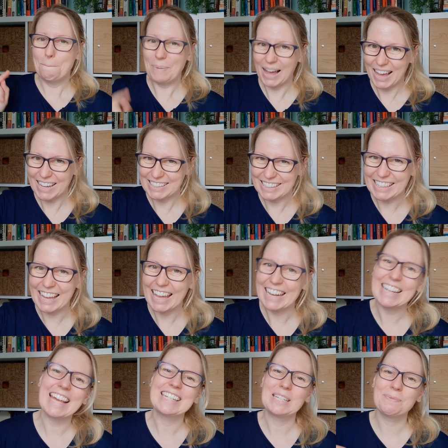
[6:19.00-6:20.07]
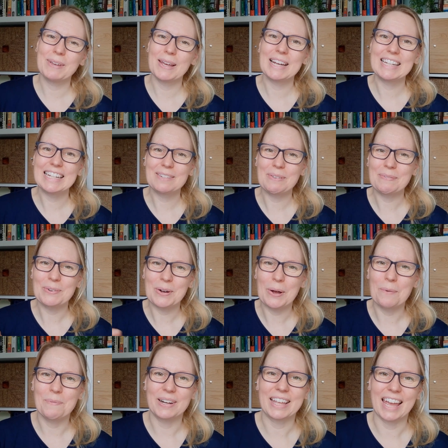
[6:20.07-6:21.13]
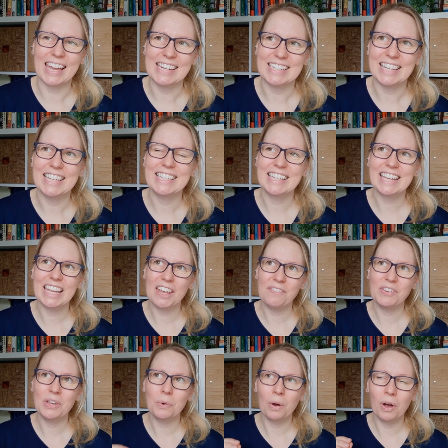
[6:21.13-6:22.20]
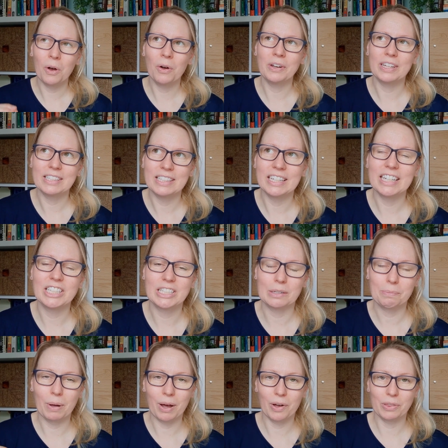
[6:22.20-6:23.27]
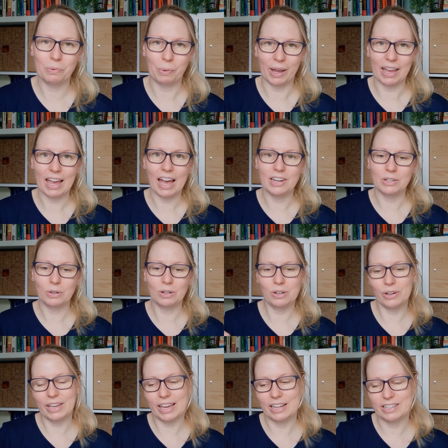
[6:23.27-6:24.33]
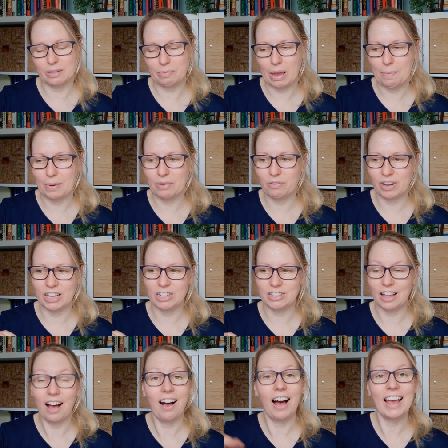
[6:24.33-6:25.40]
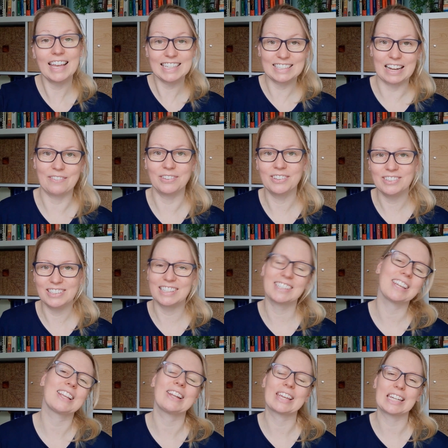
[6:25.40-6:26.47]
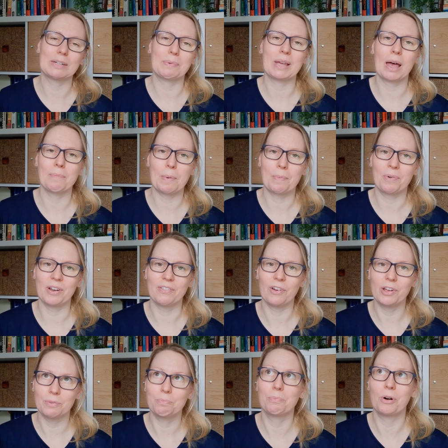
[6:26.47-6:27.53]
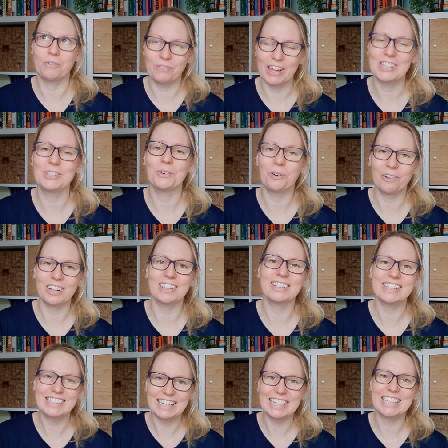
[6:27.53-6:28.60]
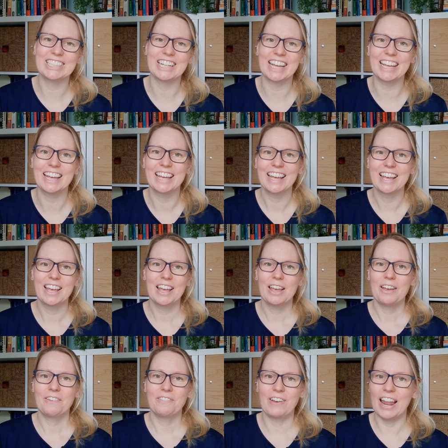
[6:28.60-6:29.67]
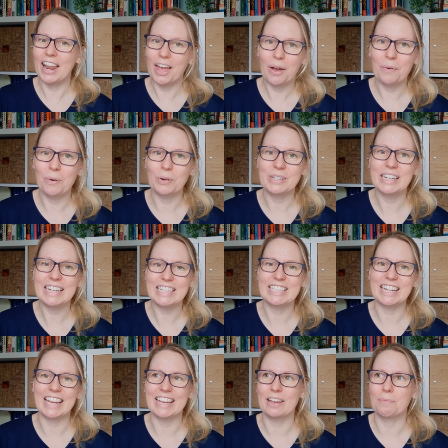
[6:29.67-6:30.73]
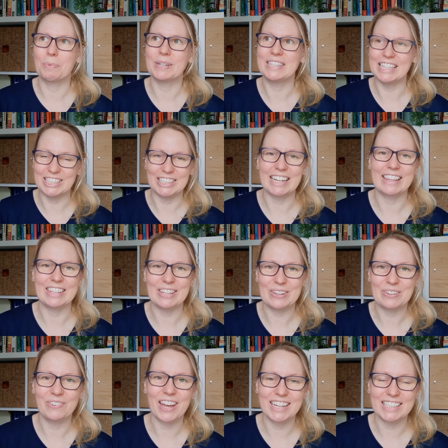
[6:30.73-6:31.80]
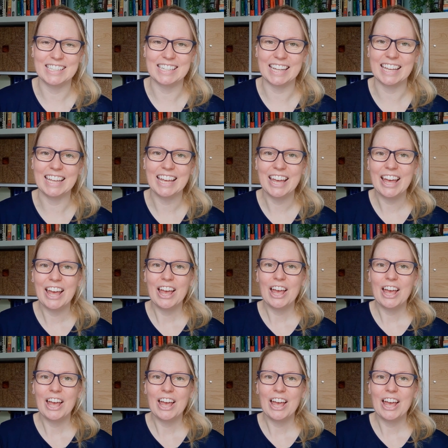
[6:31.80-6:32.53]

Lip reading: But again, it gets a little bit more complicated. If you are on a teaching pathway and you're looking to maybe reach the highest levels, so you're looking to become a professorial teaching fellow or teaching position at the university,